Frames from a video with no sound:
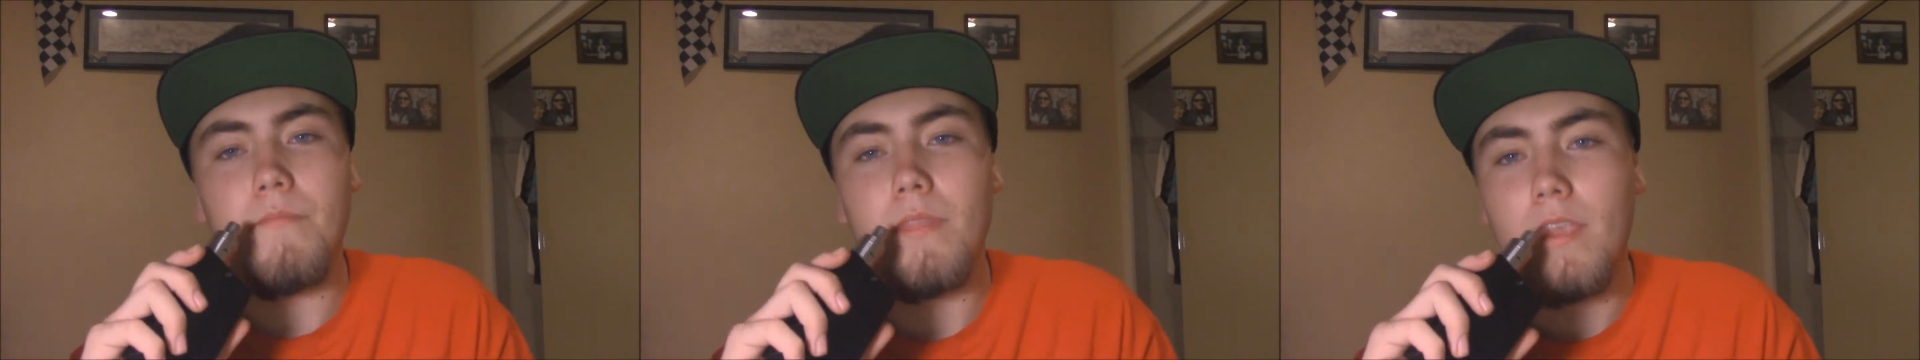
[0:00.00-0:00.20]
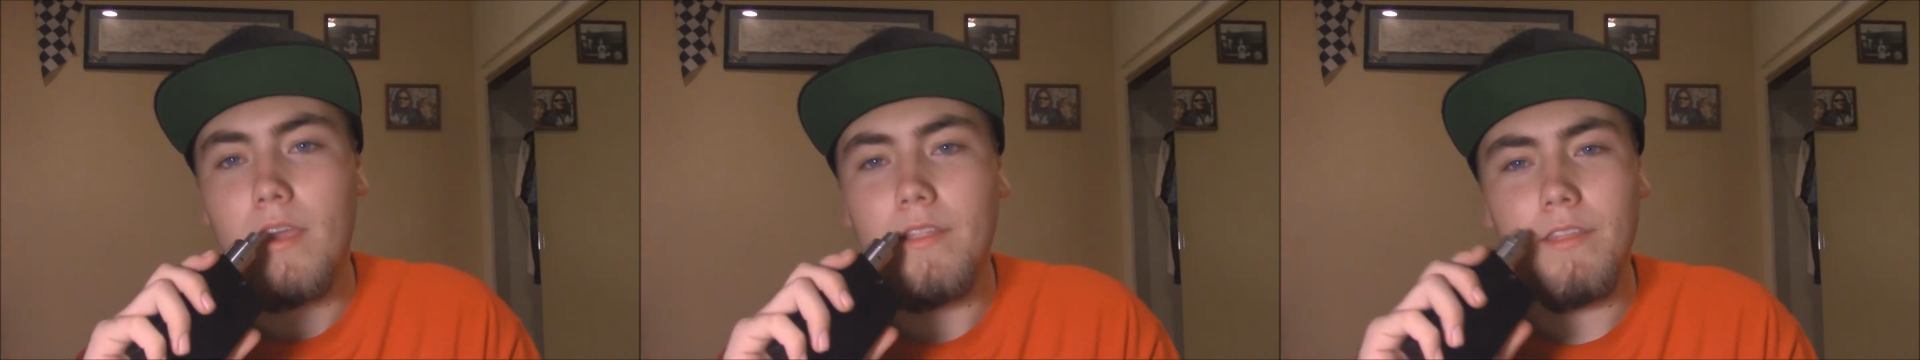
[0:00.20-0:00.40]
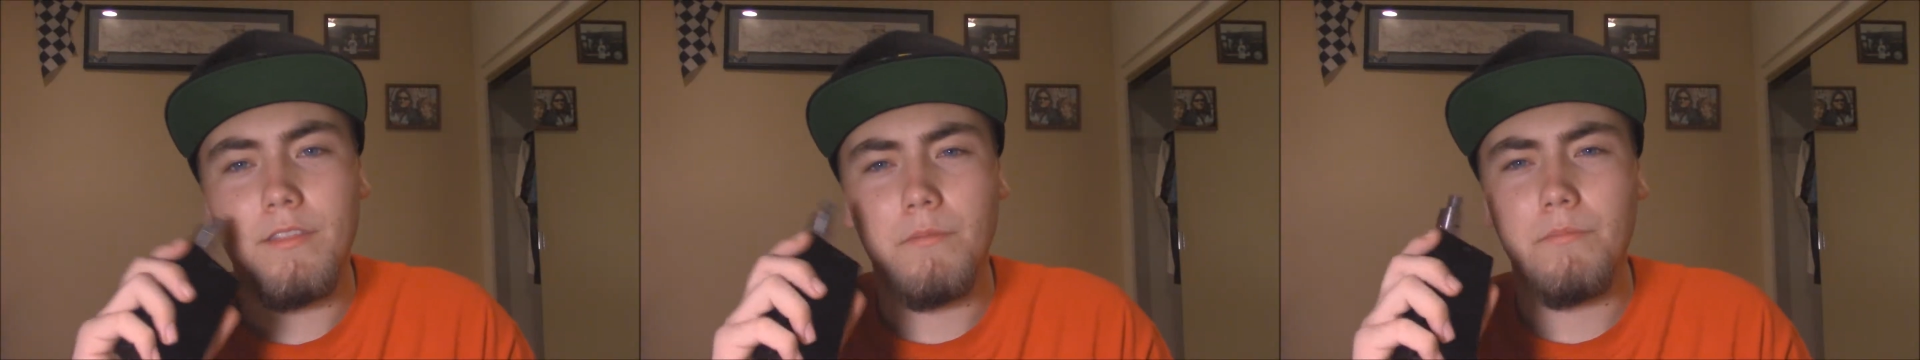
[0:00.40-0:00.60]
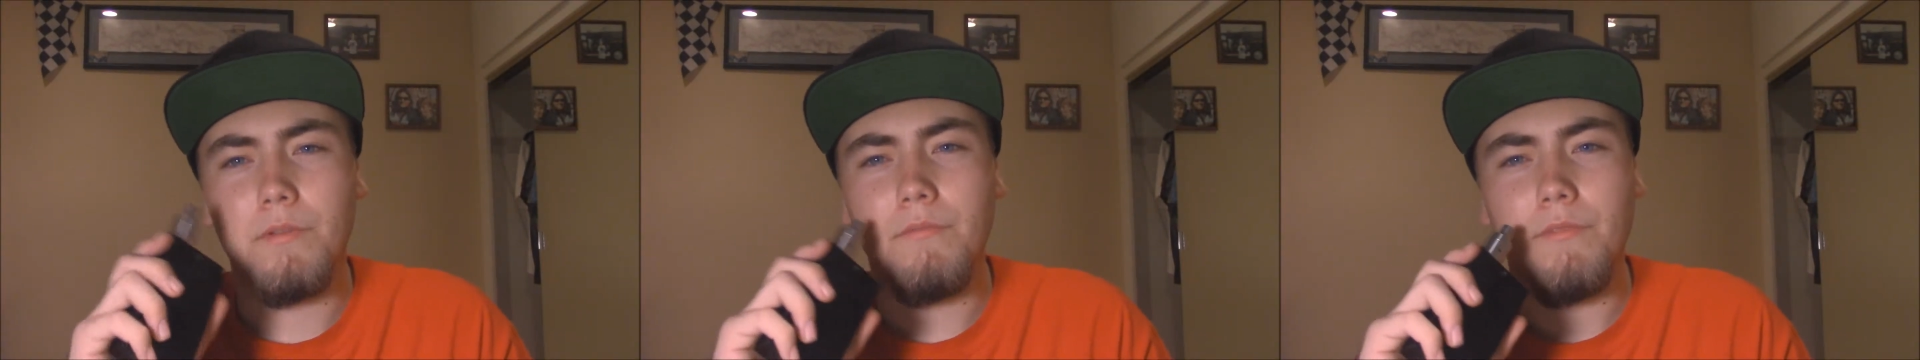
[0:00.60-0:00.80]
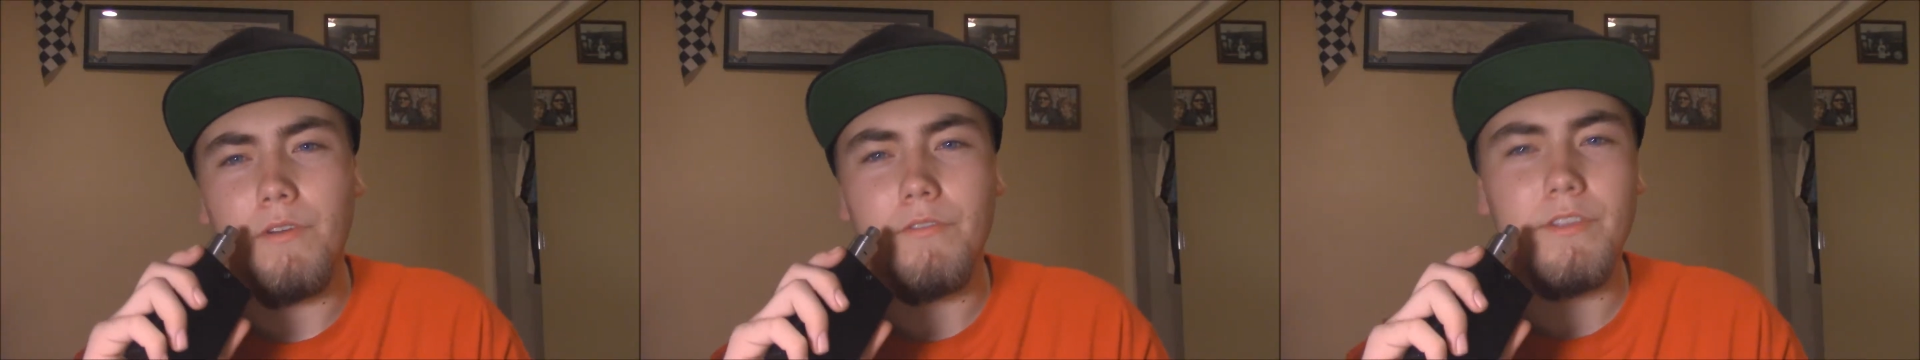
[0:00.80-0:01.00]
I think the
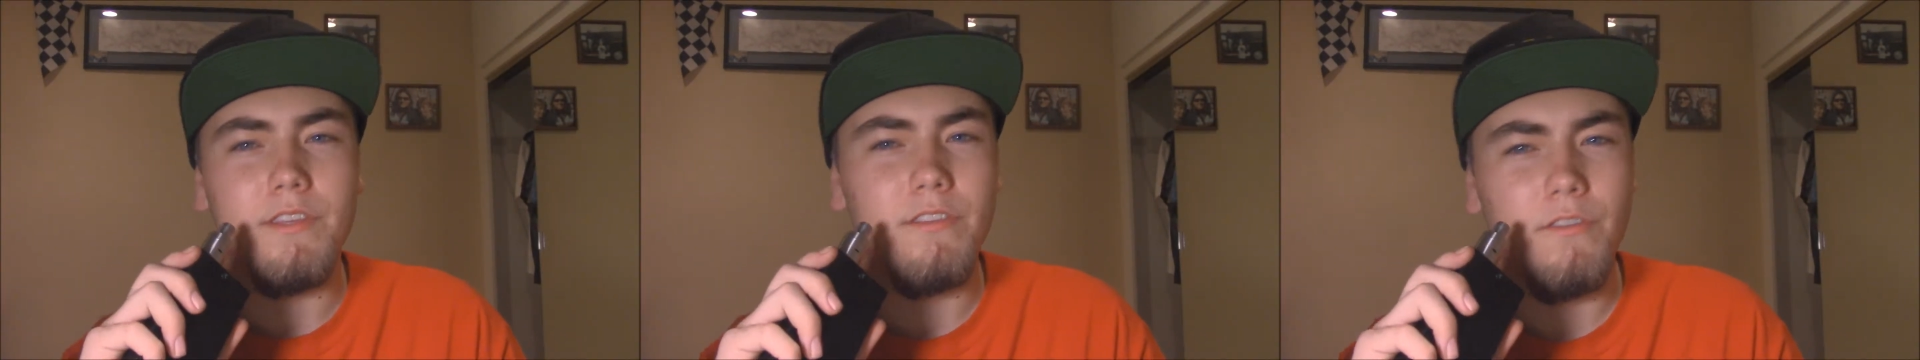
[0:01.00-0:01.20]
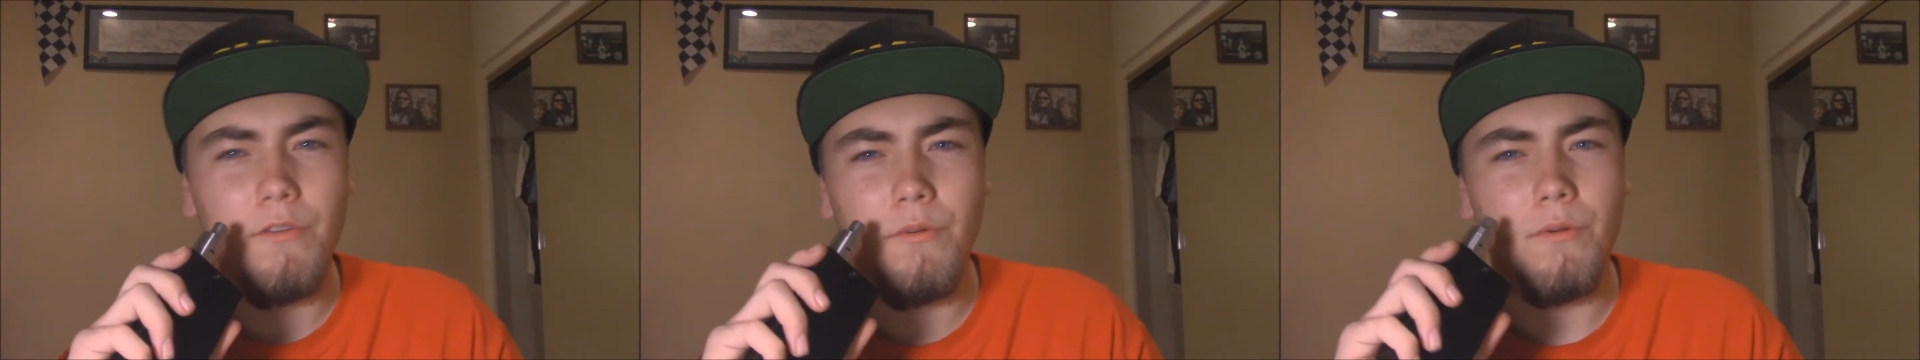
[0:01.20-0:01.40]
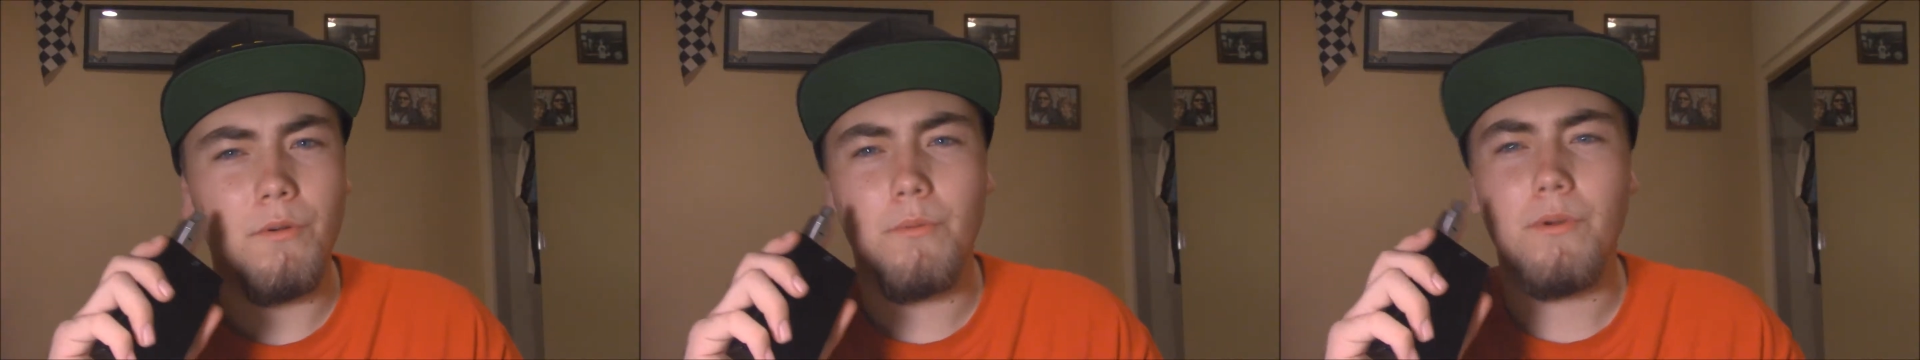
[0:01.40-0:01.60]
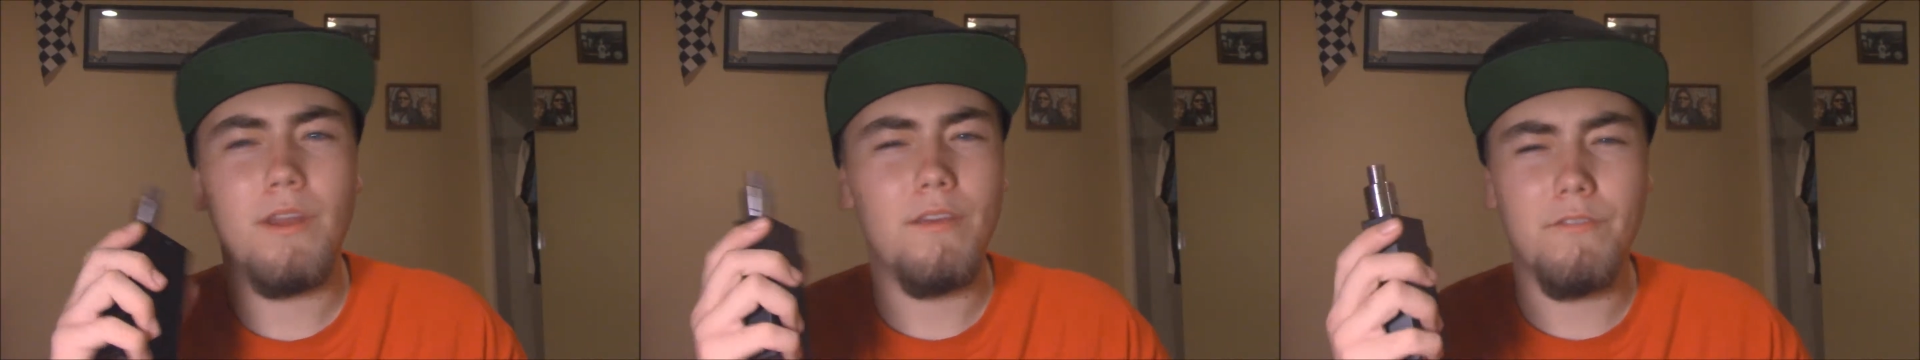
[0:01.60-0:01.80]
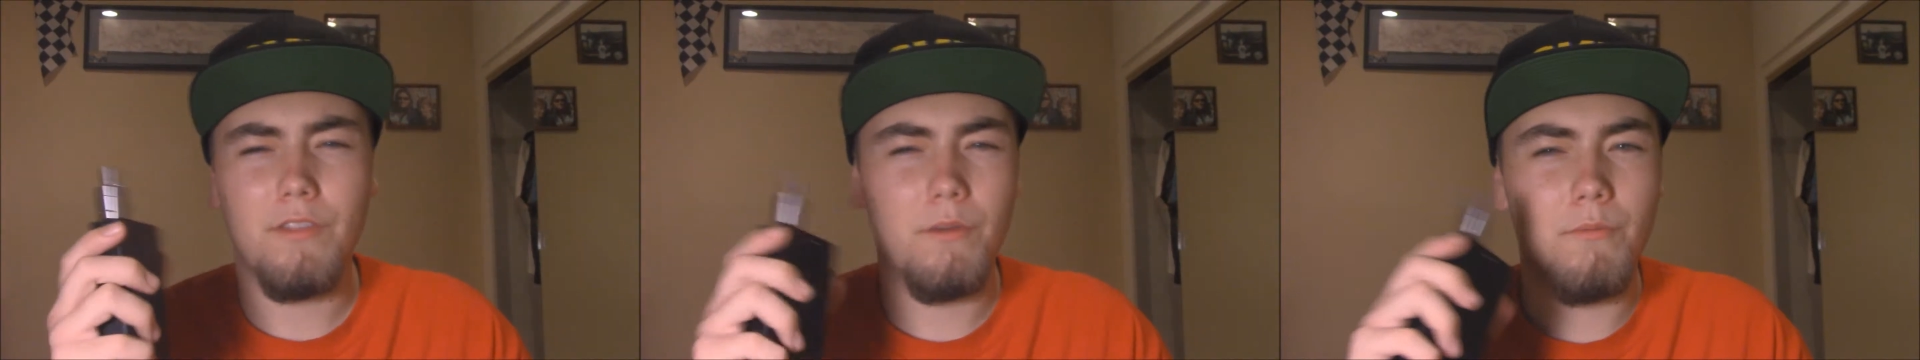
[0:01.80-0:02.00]
Plumeveil V2 or
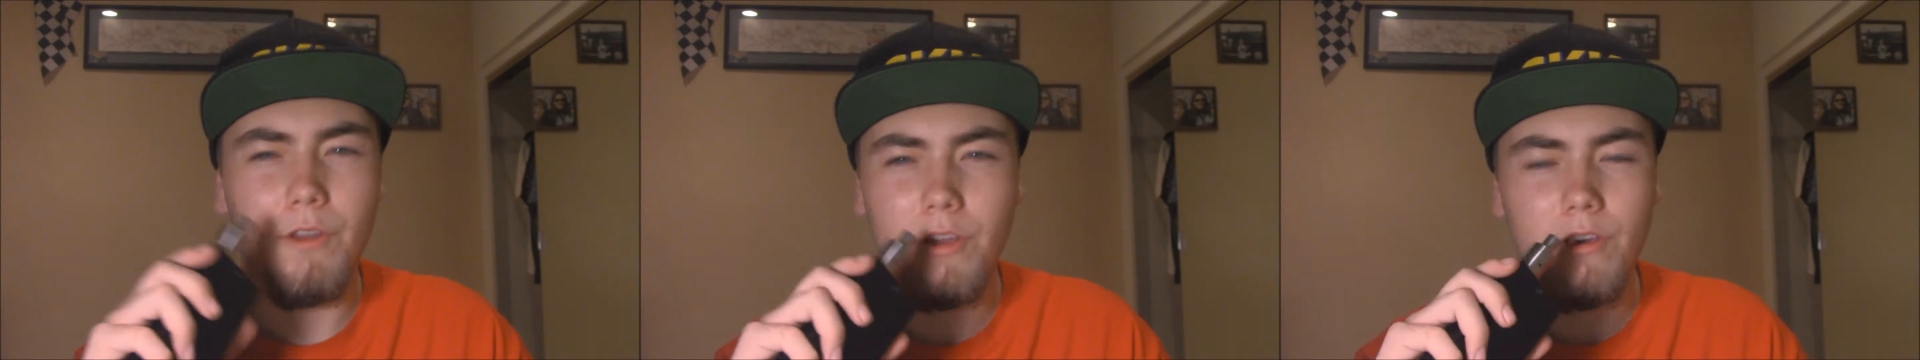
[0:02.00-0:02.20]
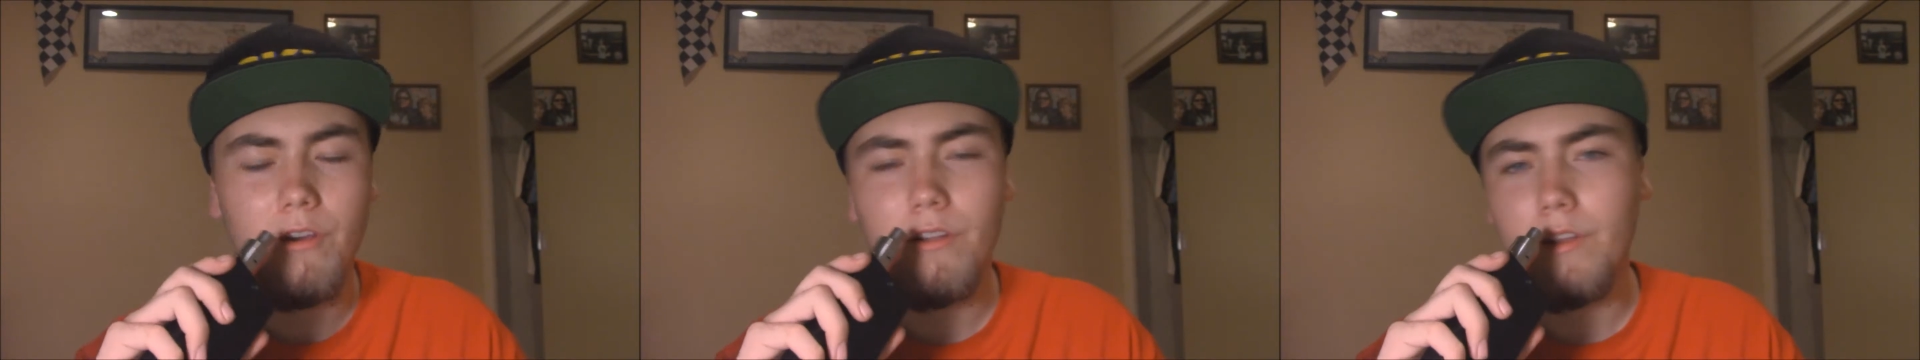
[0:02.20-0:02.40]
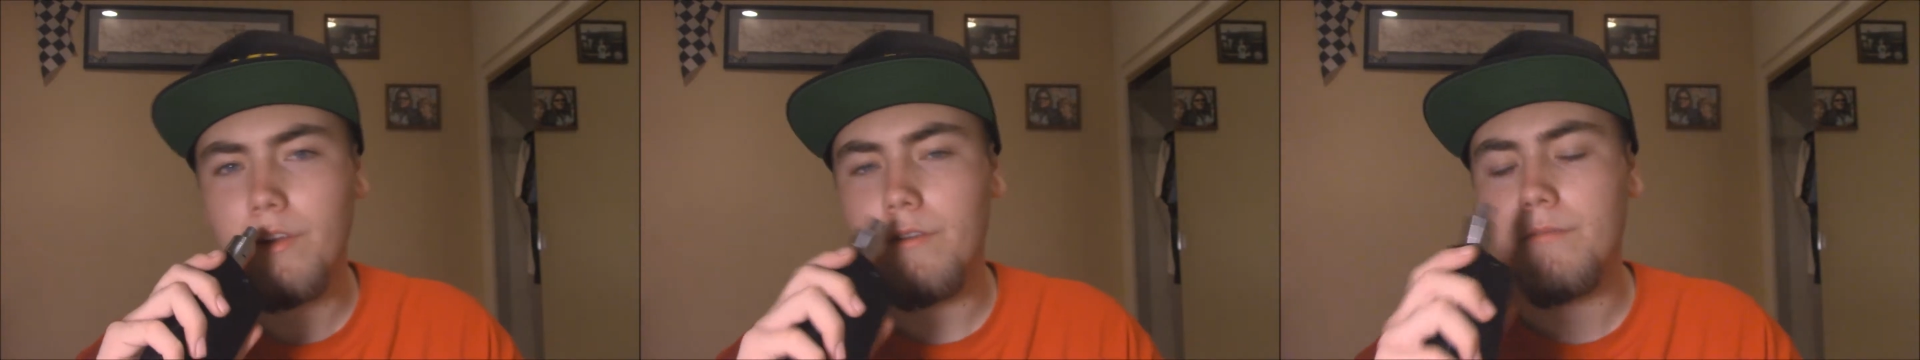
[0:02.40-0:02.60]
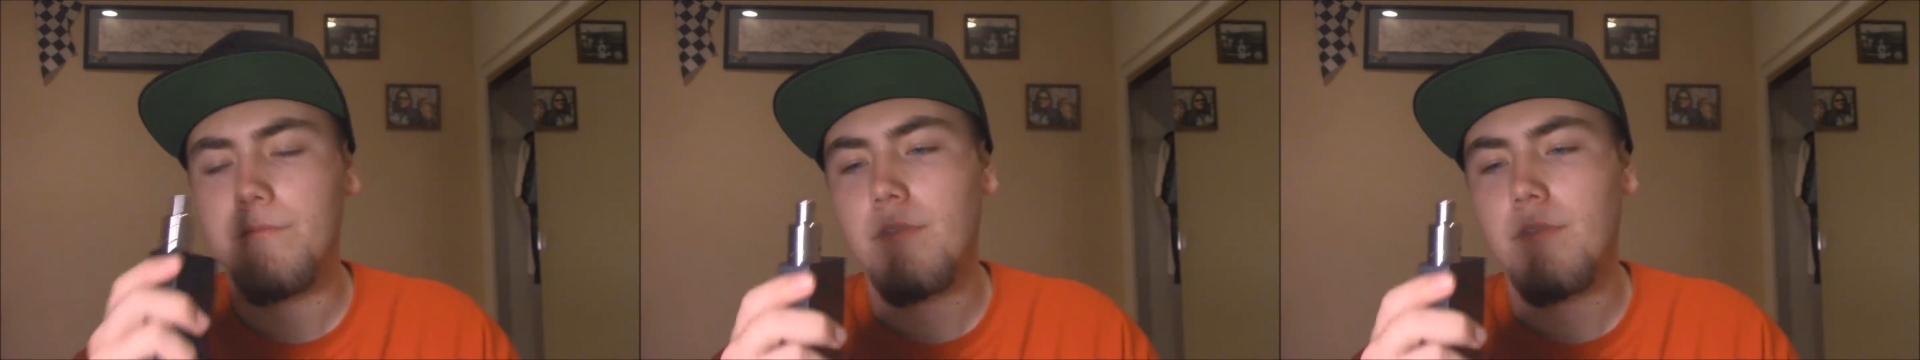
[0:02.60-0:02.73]
whatever they want to call it.